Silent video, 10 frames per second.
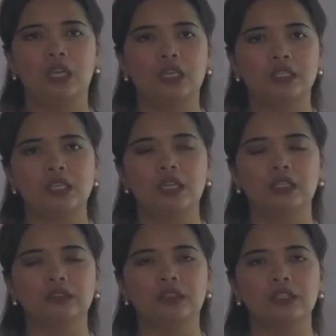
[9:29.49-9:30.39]
and the
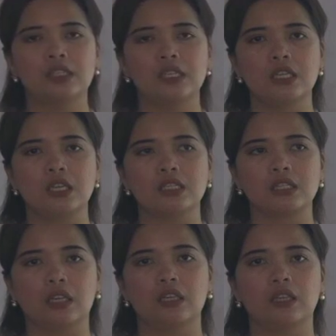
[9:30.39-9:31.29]
other
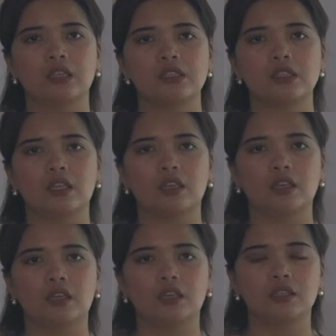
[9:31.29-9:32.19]
CSS
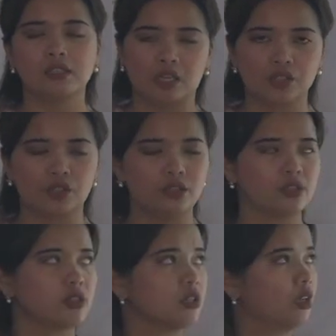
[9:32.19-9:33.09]

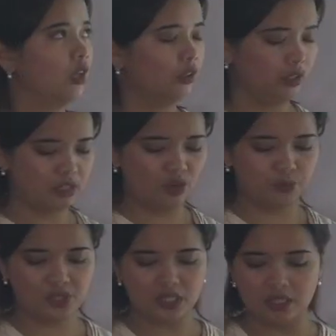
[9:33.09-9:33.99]
sections. Let's now
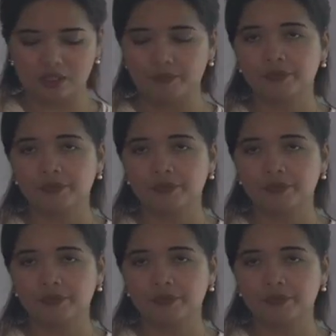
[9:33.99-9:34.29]
proceed.